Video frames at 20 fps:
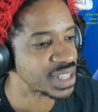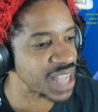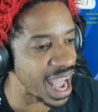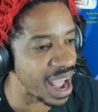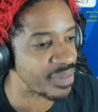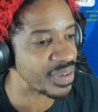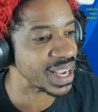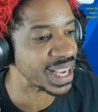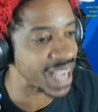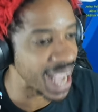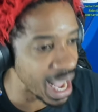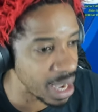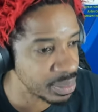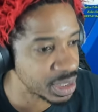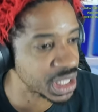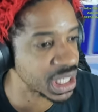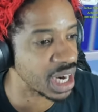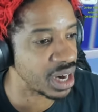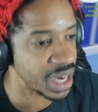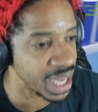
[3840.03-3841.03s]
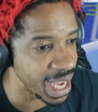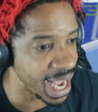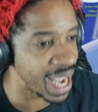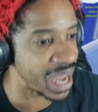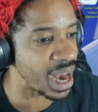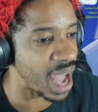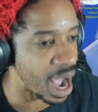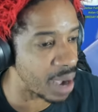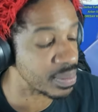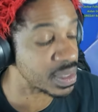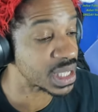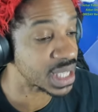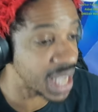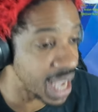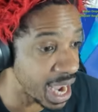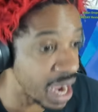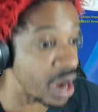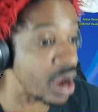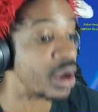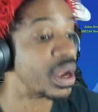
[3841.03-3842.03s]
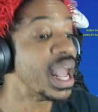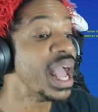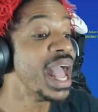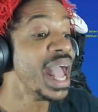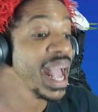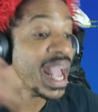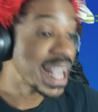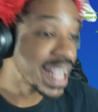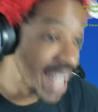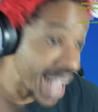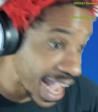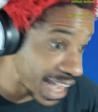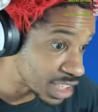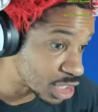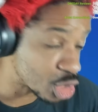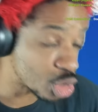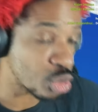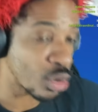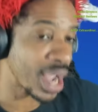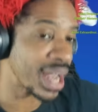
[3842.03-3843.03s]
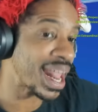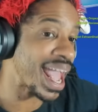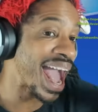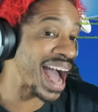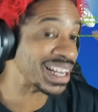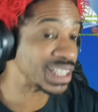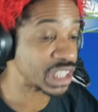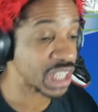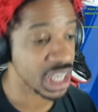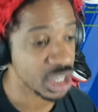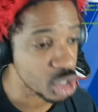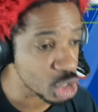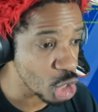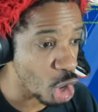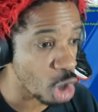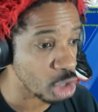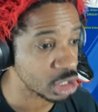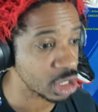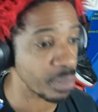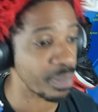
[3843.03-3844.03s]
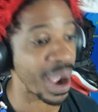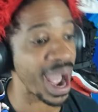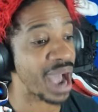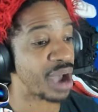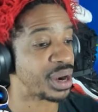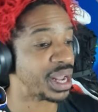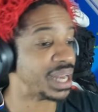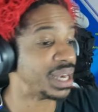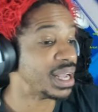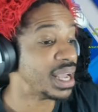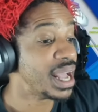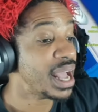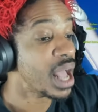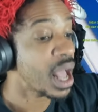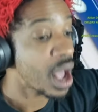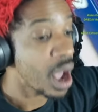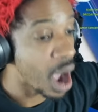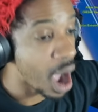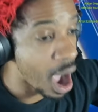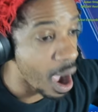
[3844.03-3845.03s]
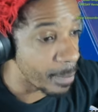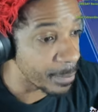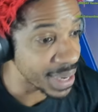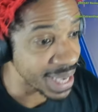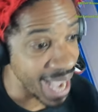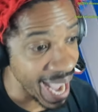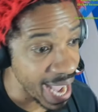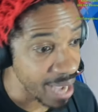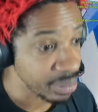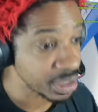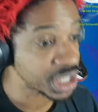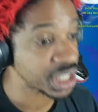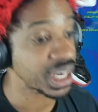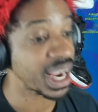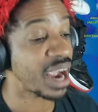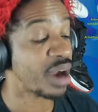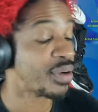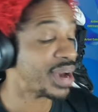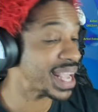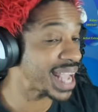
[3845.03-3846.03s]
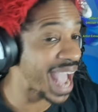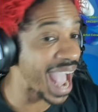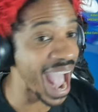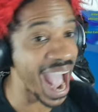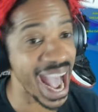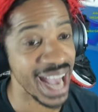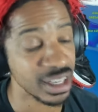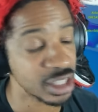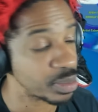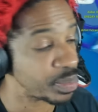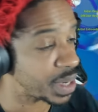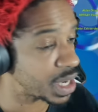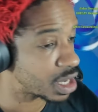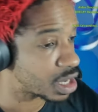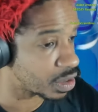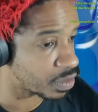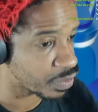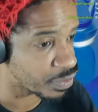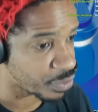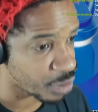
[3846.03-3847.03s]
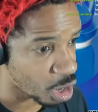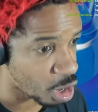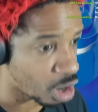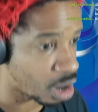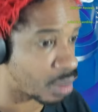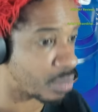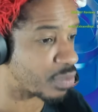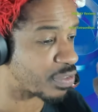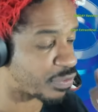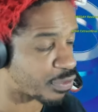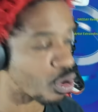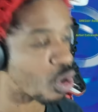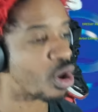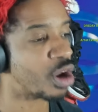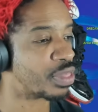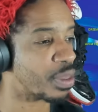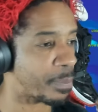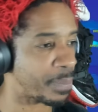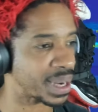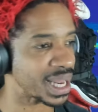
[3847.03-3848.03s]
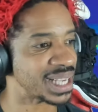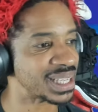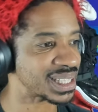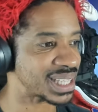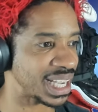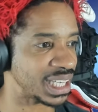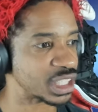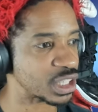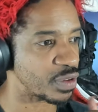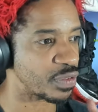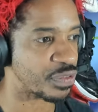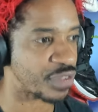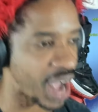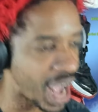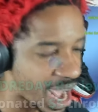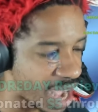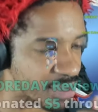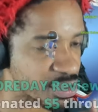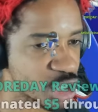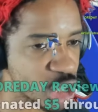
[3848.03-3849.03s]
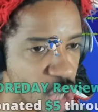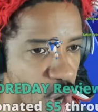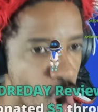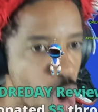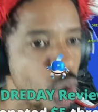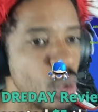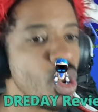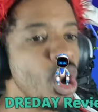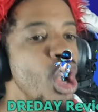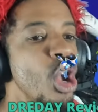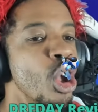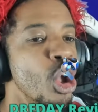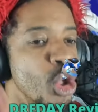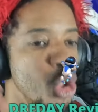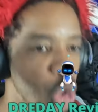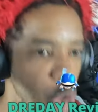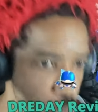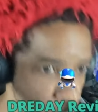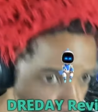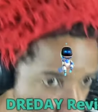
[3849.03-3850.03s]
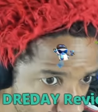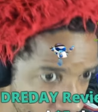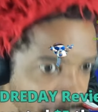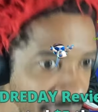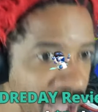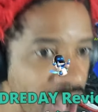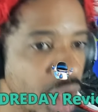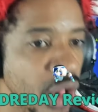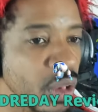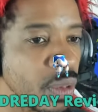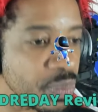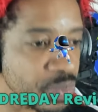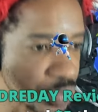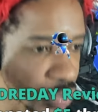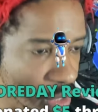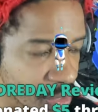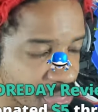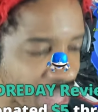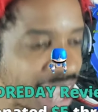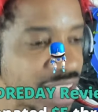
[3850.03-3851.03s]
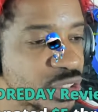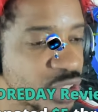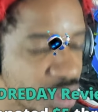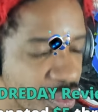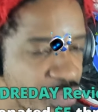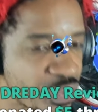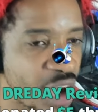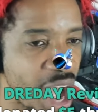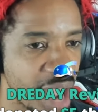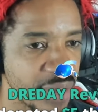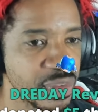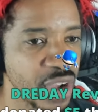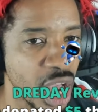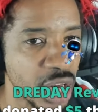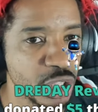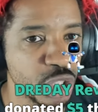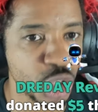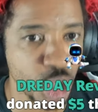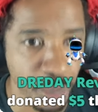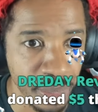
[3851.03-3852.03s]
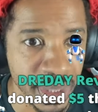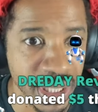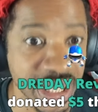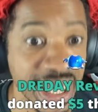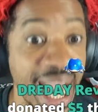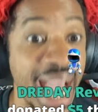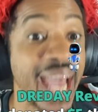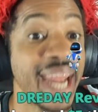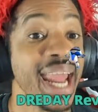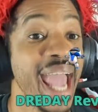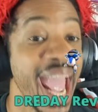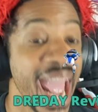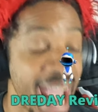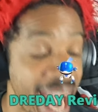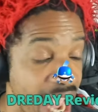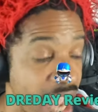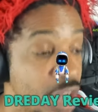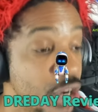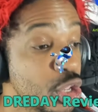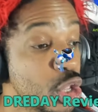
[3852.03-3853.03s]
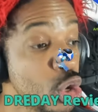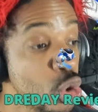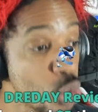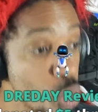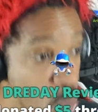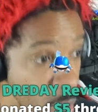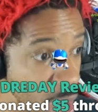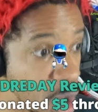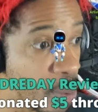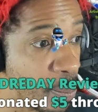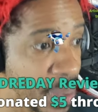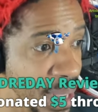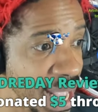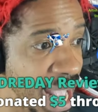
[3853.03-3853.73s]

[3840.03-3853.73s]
having game share yet? I'm scared. Yes, Dre Day, I just talked about it. Um, game sharing has been confirmed for the PlayStation 5. So you will, thanks for the $5 super chat, and you will be